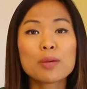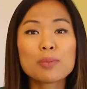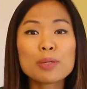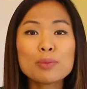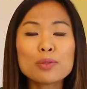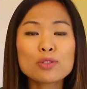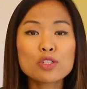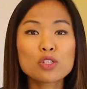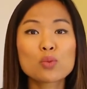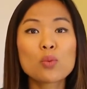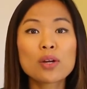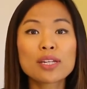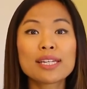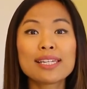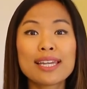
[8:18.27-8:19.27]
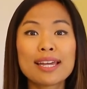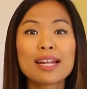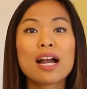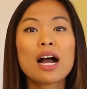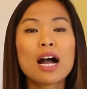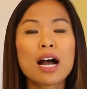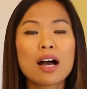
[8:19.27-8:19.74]
People just want to
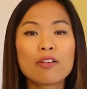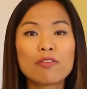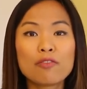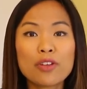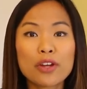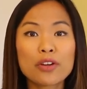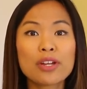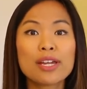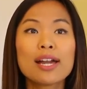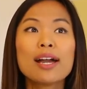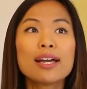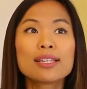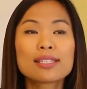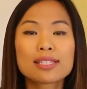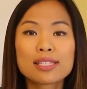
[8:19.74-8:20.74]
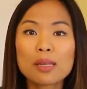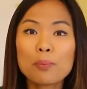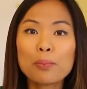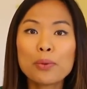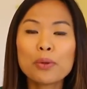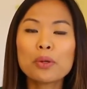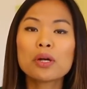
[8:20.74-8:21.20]
get a very
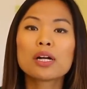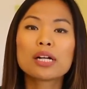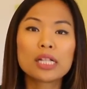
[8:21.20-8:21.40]
simple,